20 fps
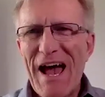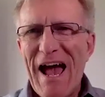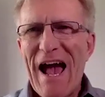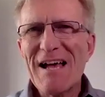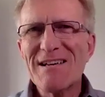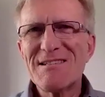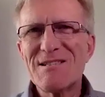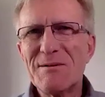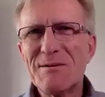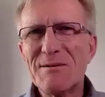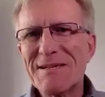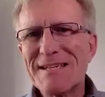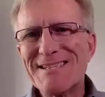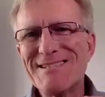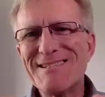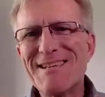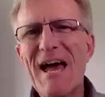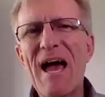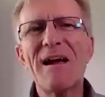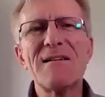ask them
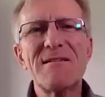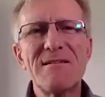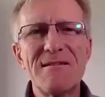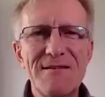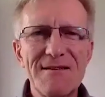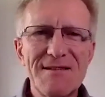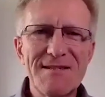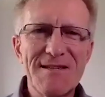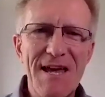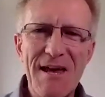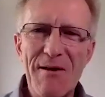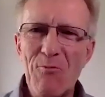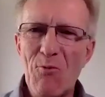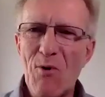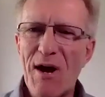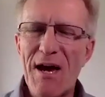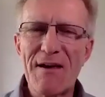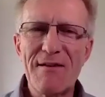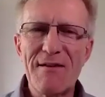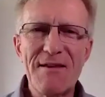exactly the same way.